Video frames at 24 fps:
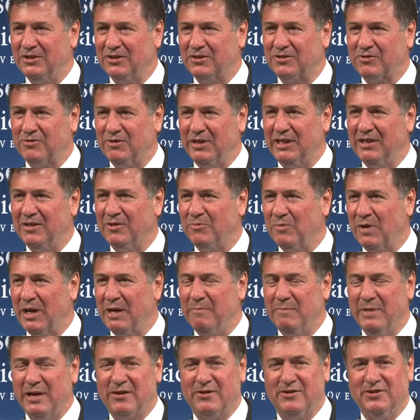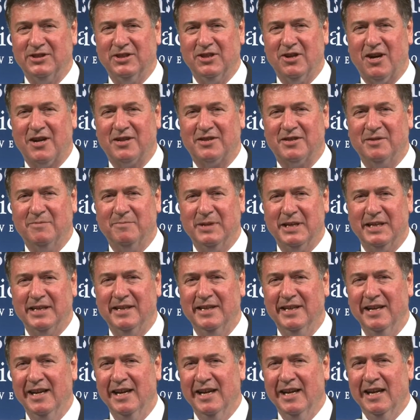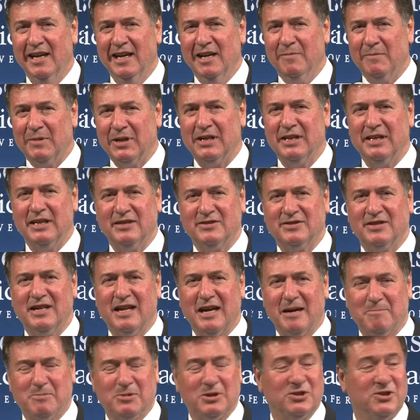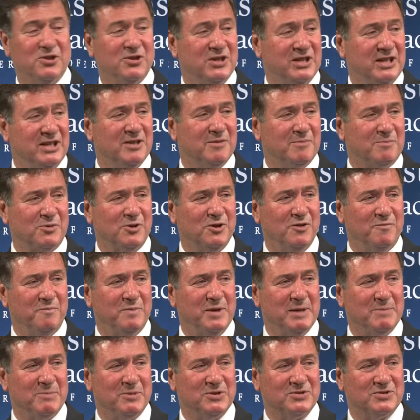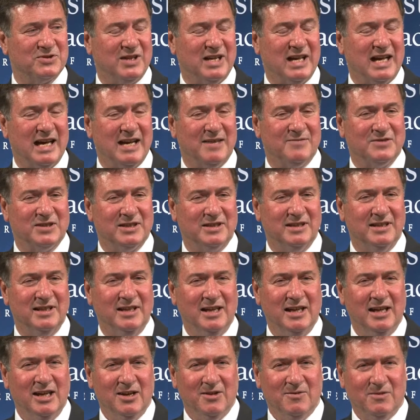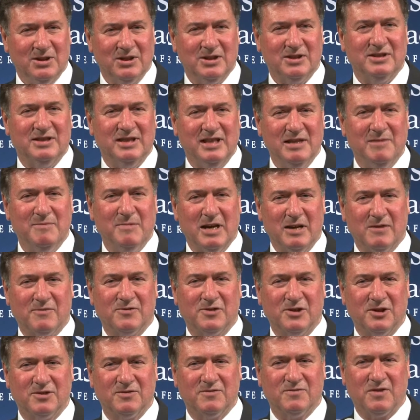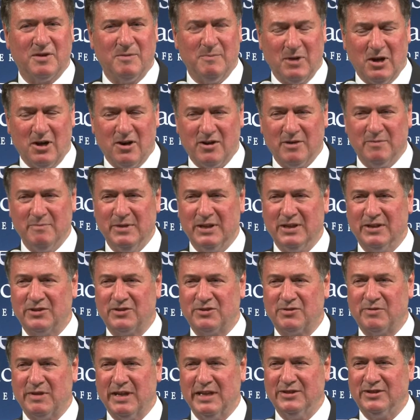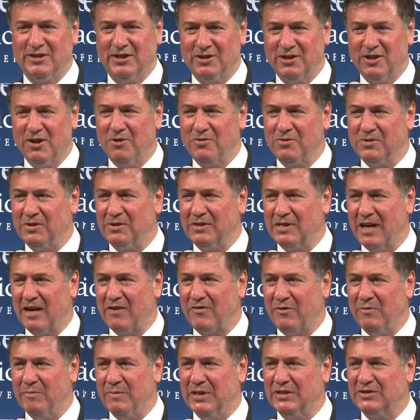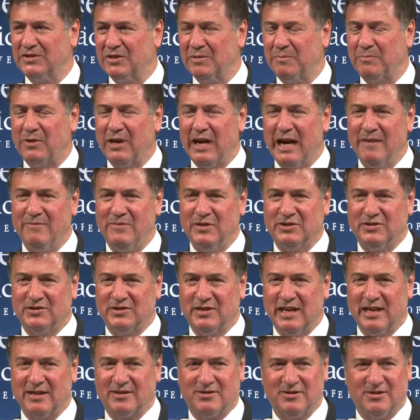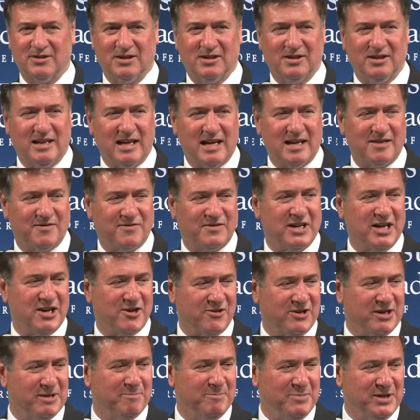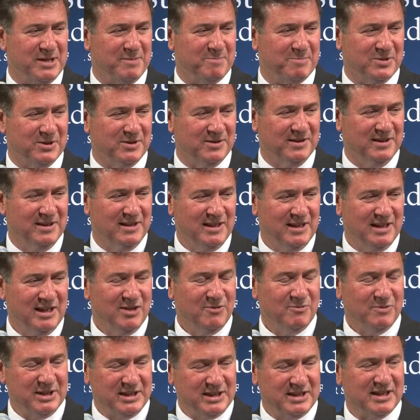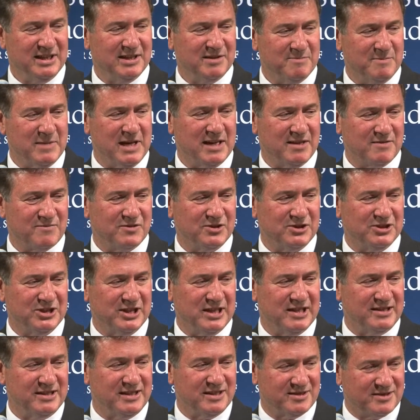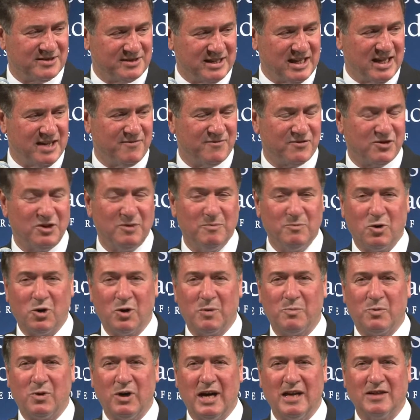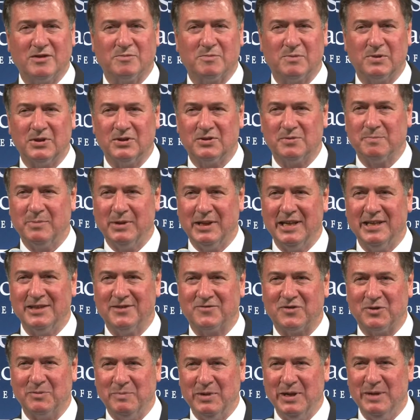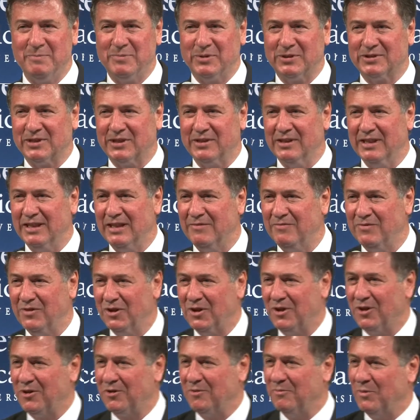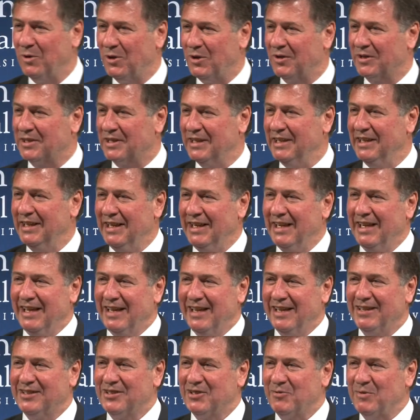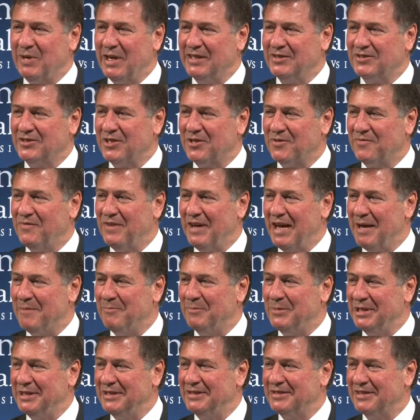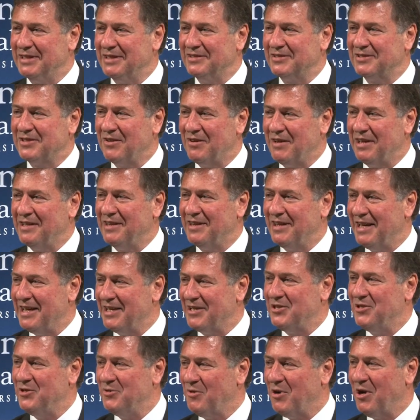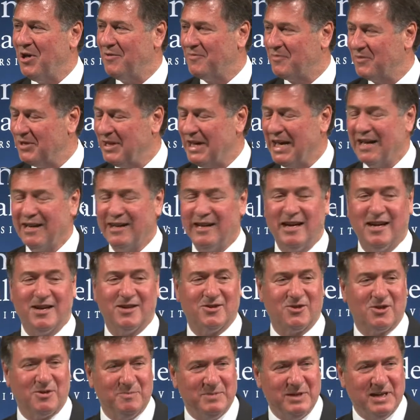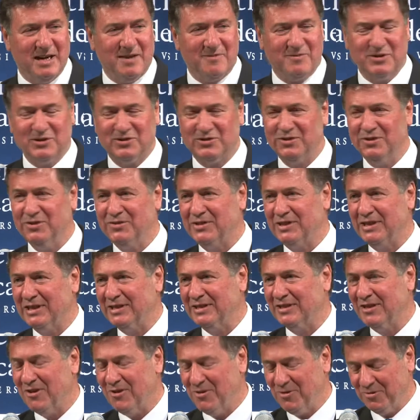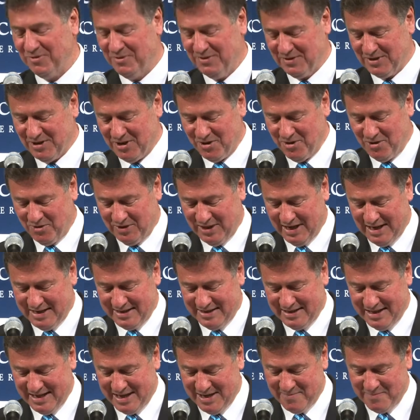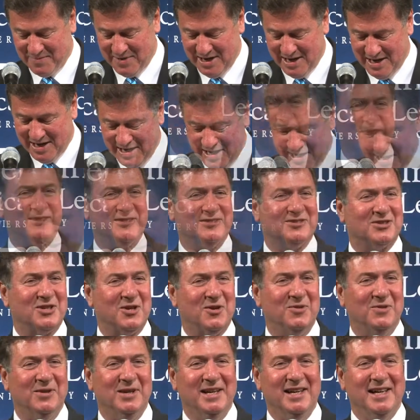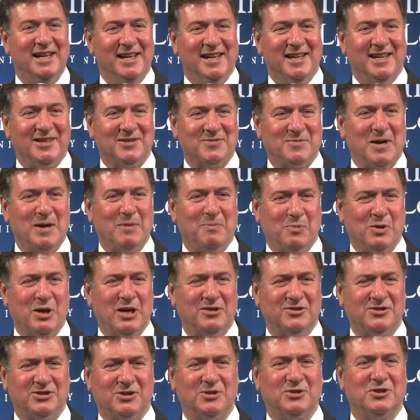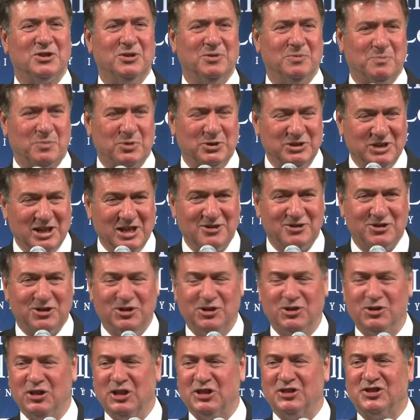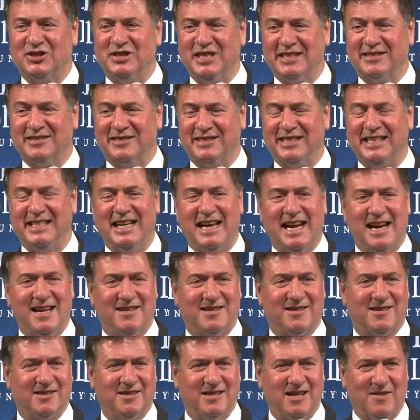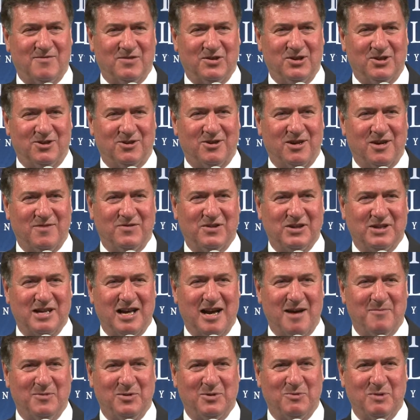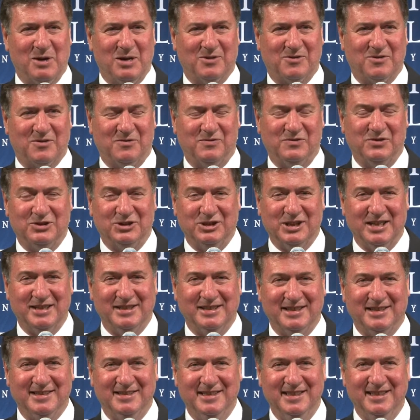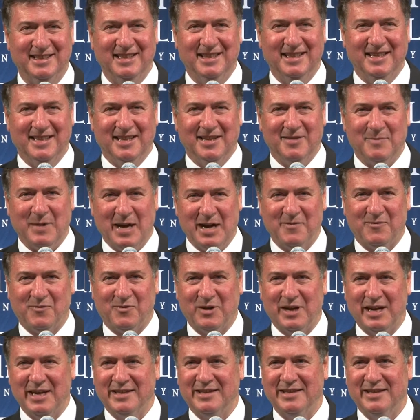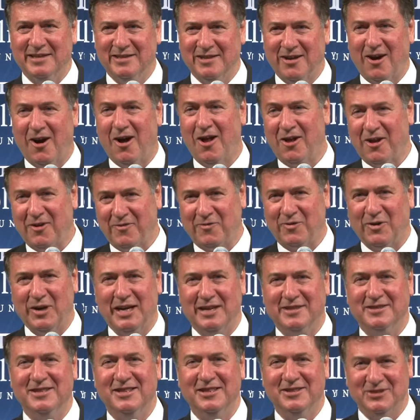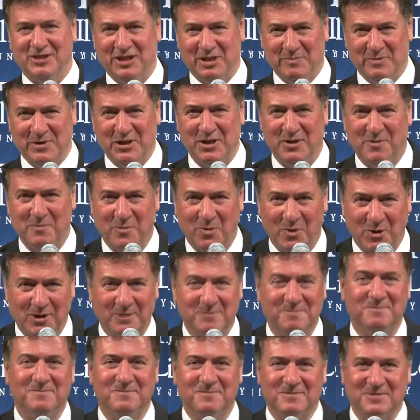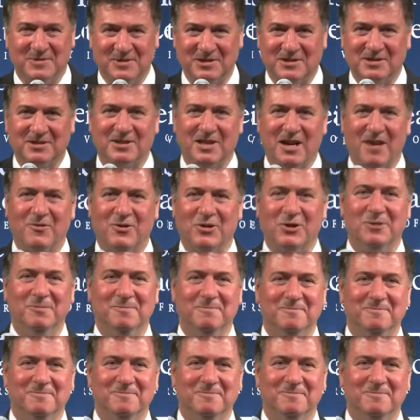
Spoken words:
You're treated way better than you ought to be, but it is an opportunity to improve people's lives. And with a team effort from our administration, local governments, the private sector, and a lot of caring people, we did make Virginia a safer and more prosperous place for people to live, learn, work, and to raise their families. And so I thank you all for that honor on behalf of Susan and the whole A team. And so it is my pleasure to present to you the 68th governor of the Commonwealth of Virginia, my friend and all our friend, Jim Gilmore. Governor.